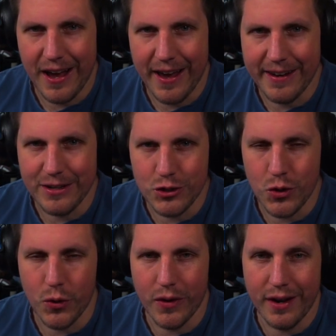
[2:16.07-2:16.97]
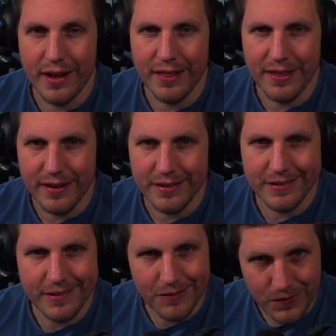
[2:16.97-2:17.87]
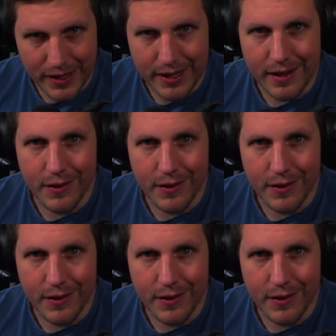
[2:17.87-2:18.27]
and enjoy this video.